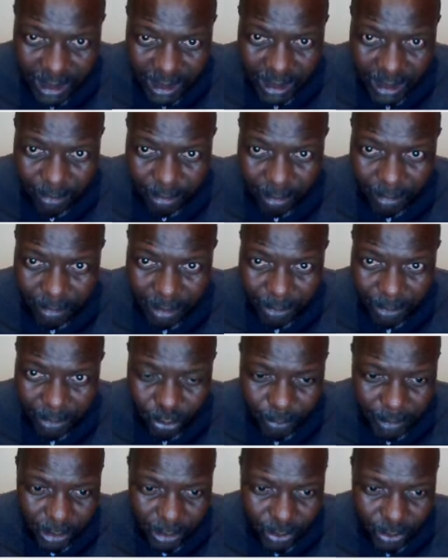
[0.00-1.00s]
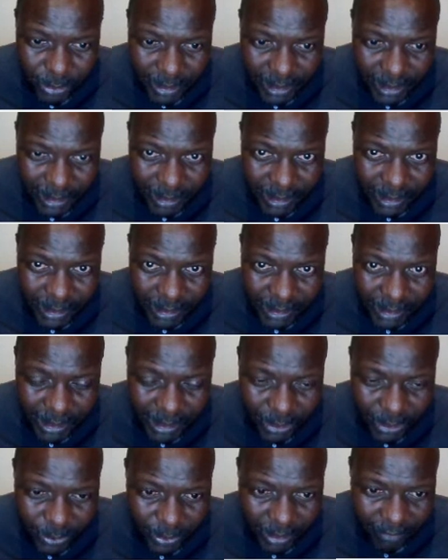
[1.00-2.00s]
Probably let me go back to red just
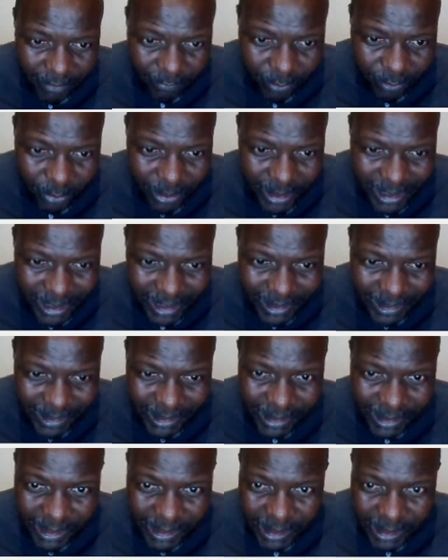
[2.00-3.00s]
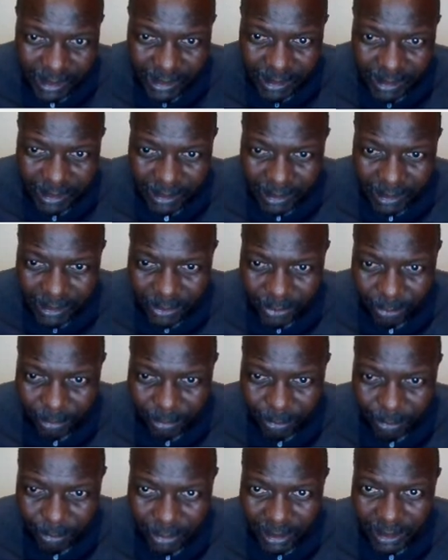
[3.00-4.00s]
to have contrast, so
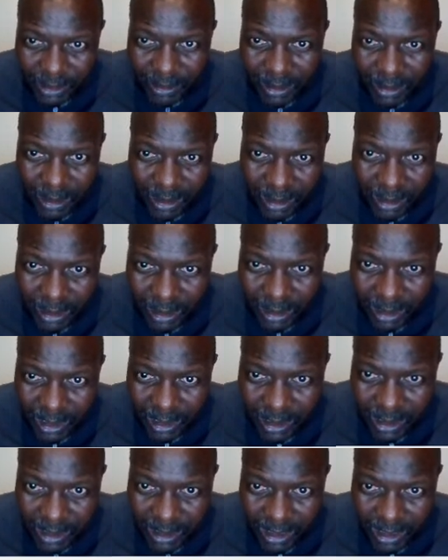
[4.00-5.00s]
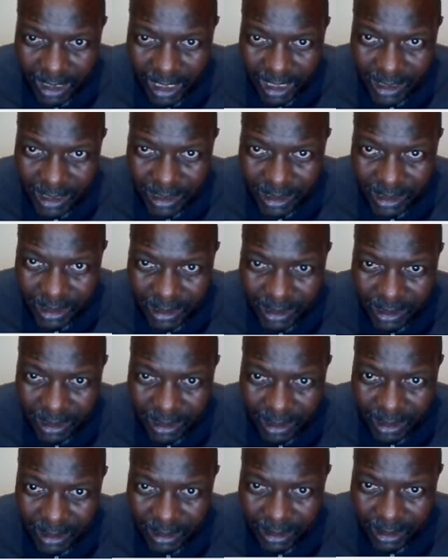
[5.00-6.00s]
people can. Let's say R series
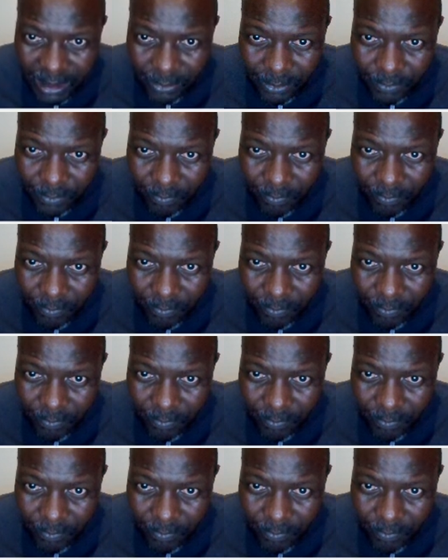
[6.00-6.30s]
3 now.